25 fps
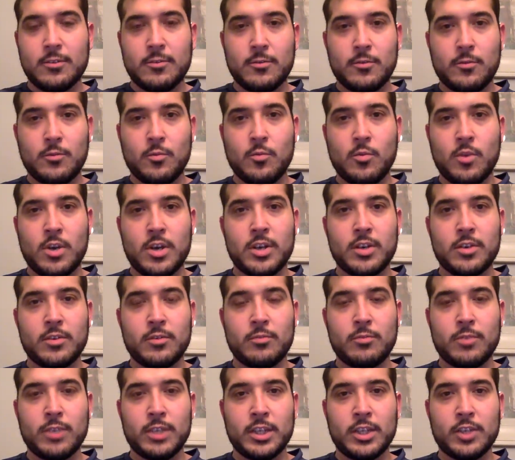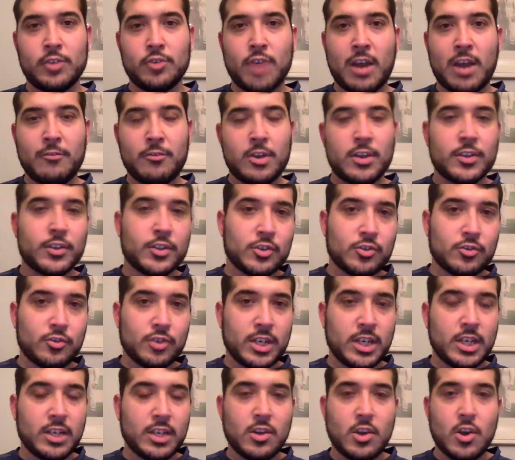want to really drive around the
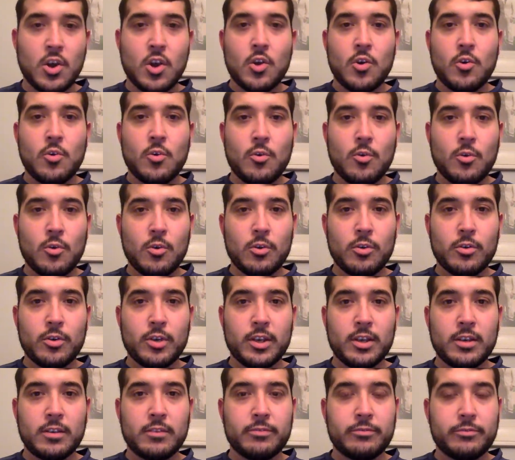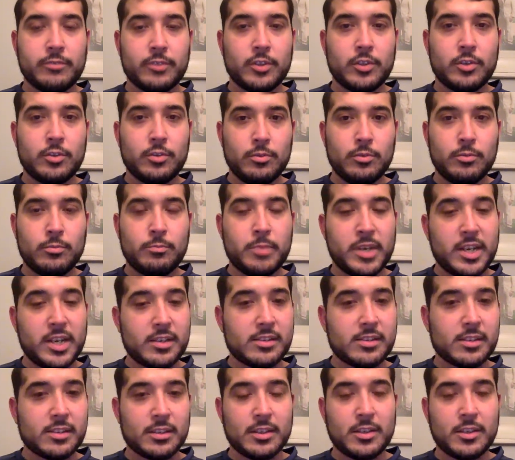street, or if you
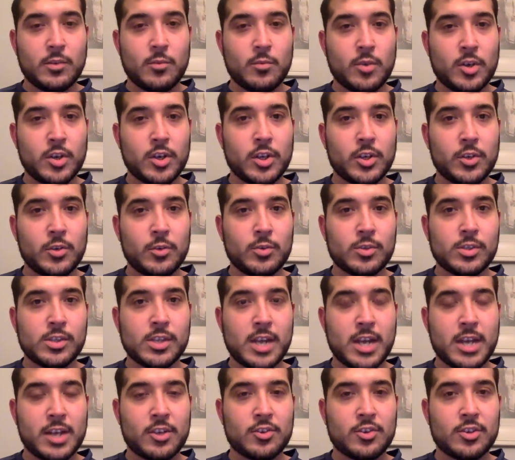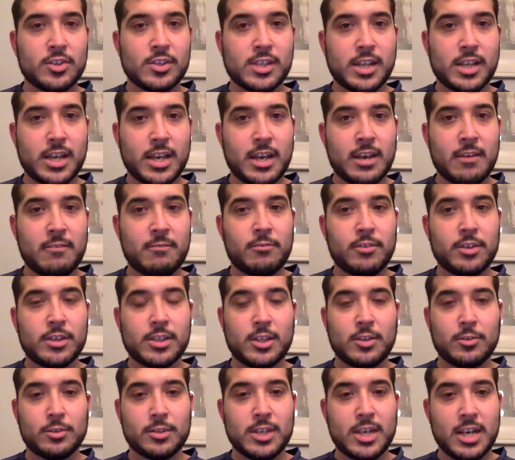basically want to use nitrous every
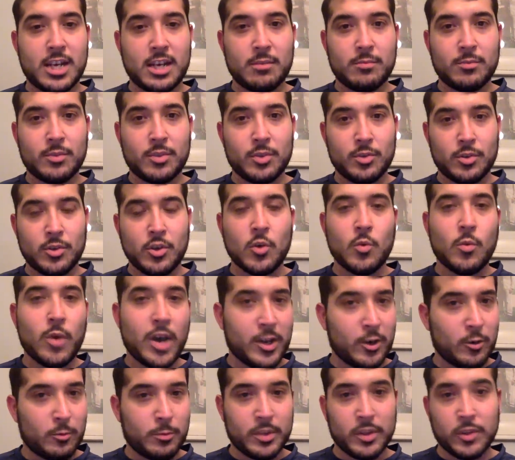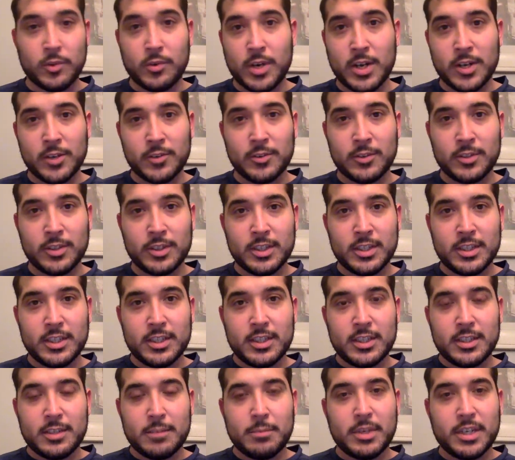single time you go wide open throttle,
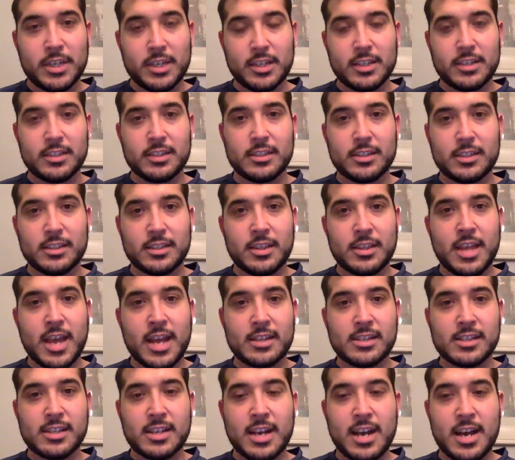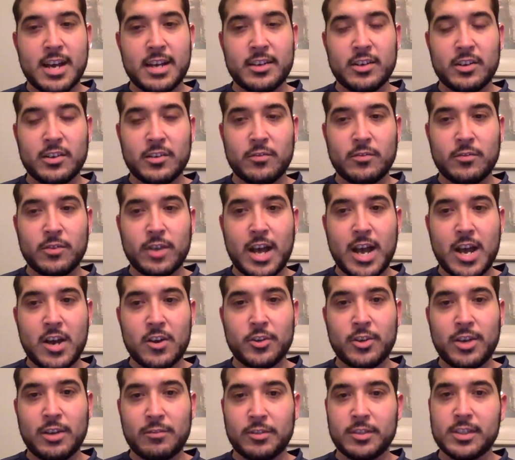because that's kind of how
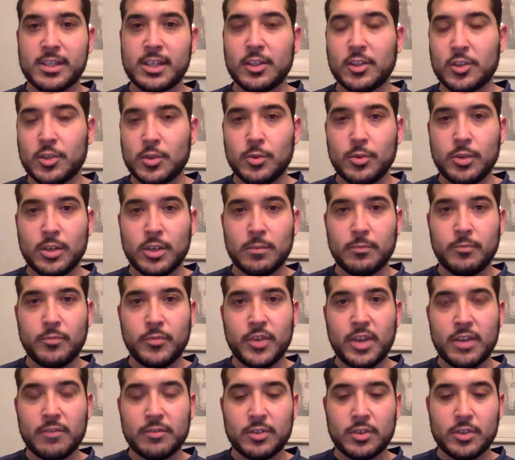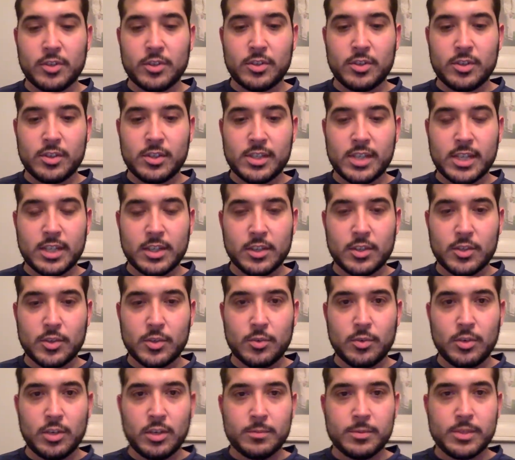you have to set the tune up. You have to set the
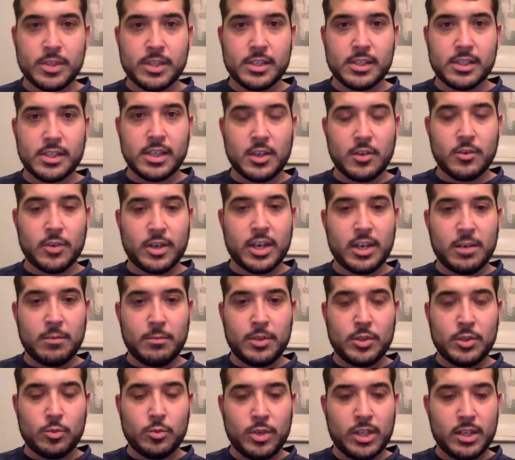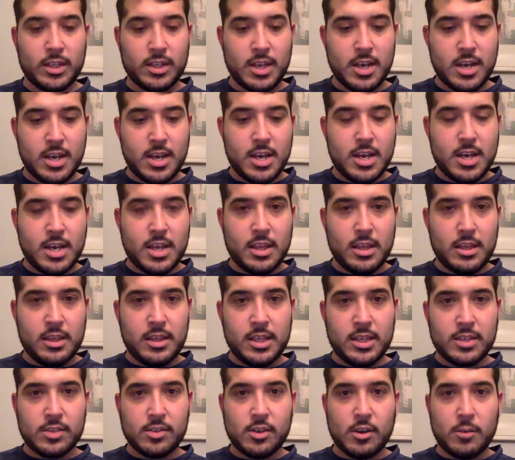tune up to say, okay, between
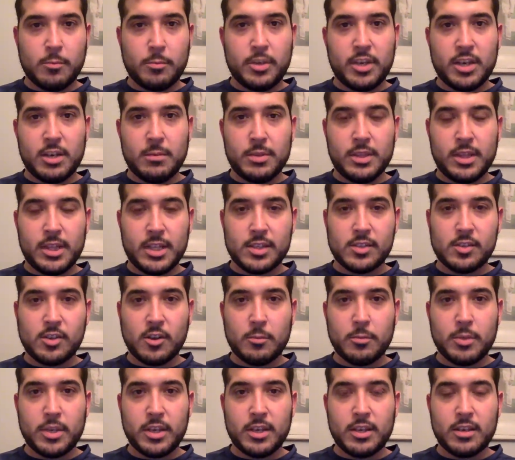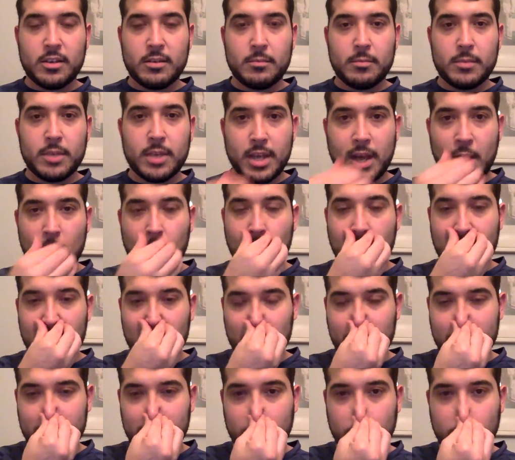this RPM and this RPM at wide
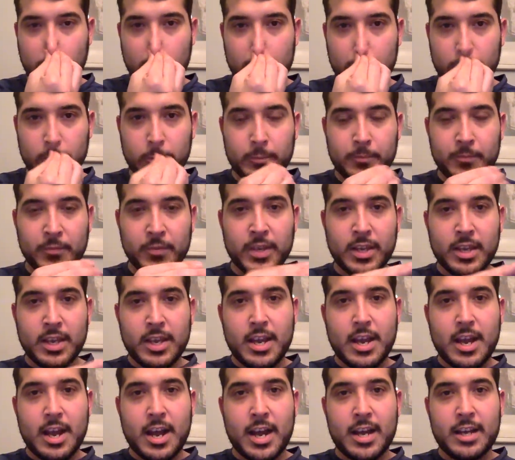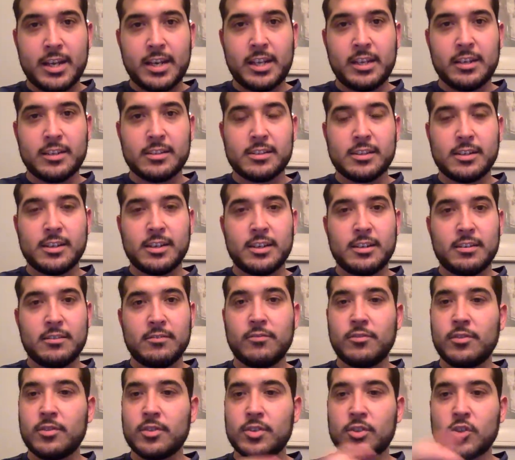open throttle, I needed to
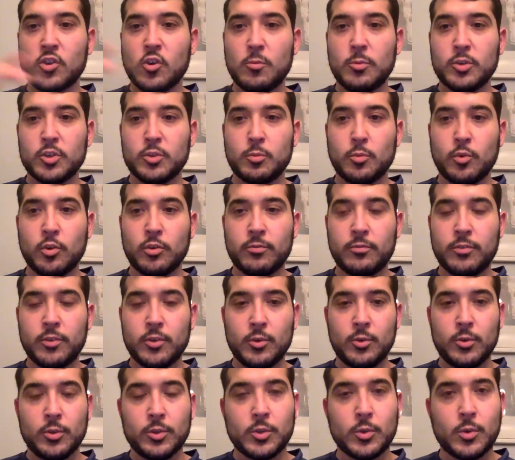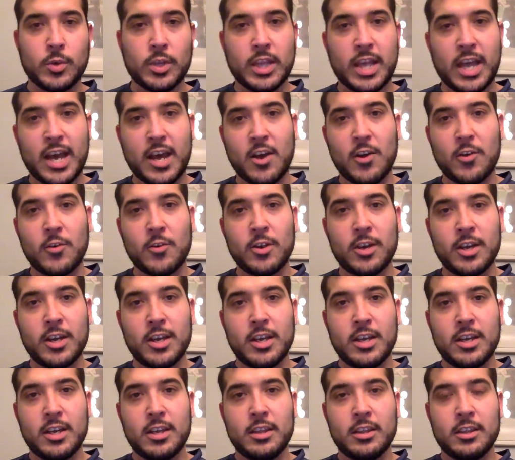give so much more fuel to allow
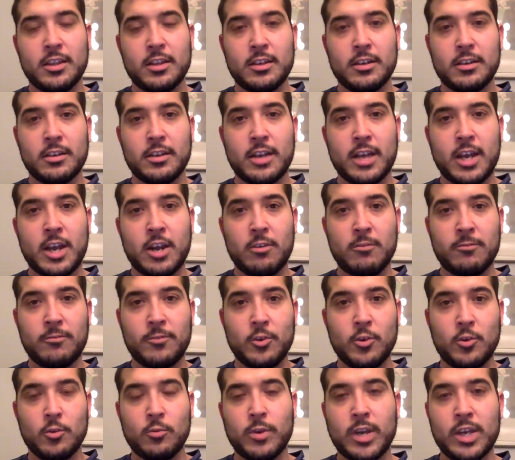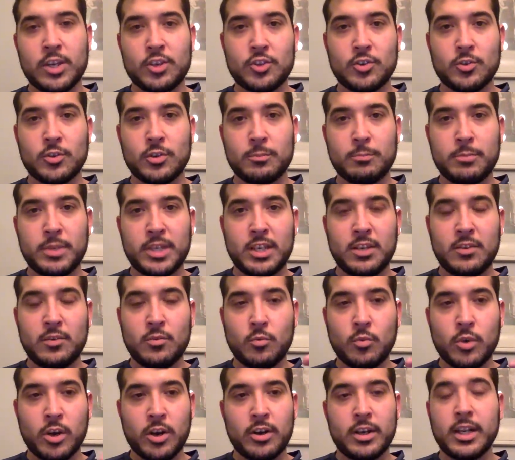the air and fuel ratio to be
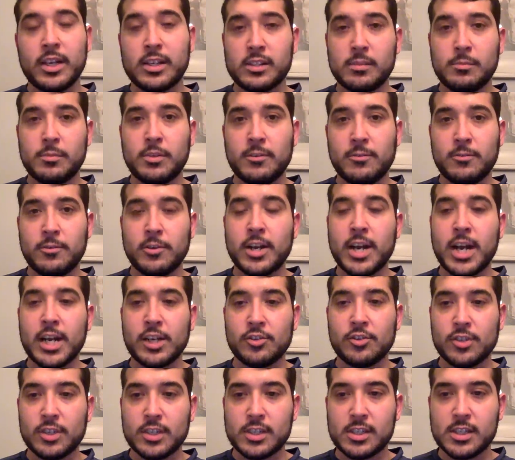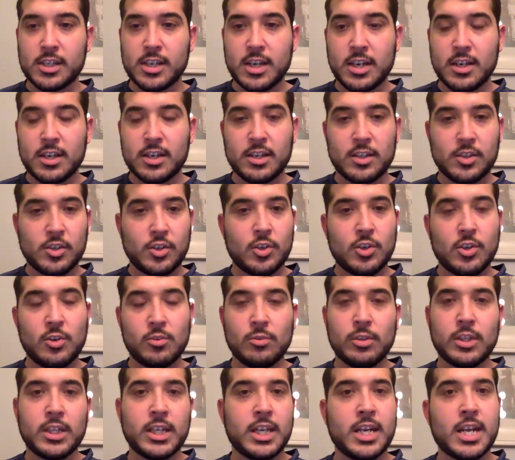where it needs to be for nitrous, and you
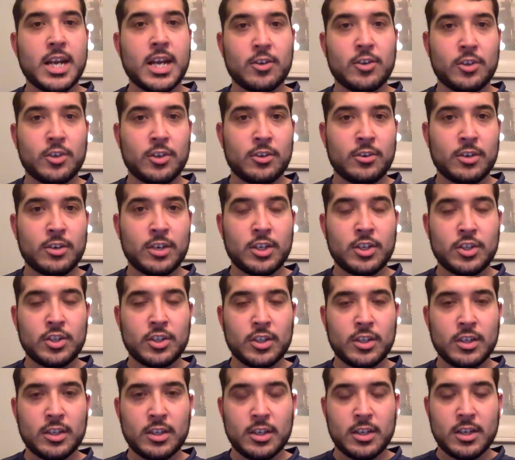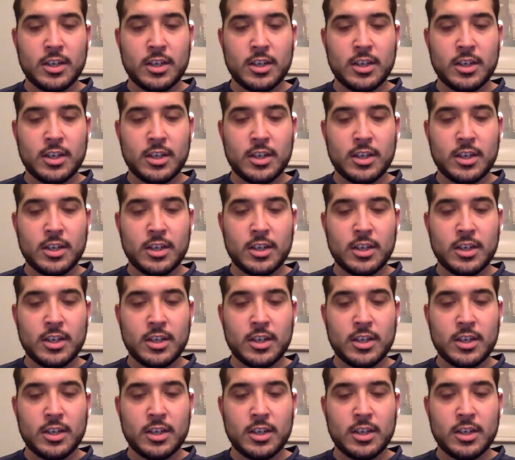don't lean out your engine.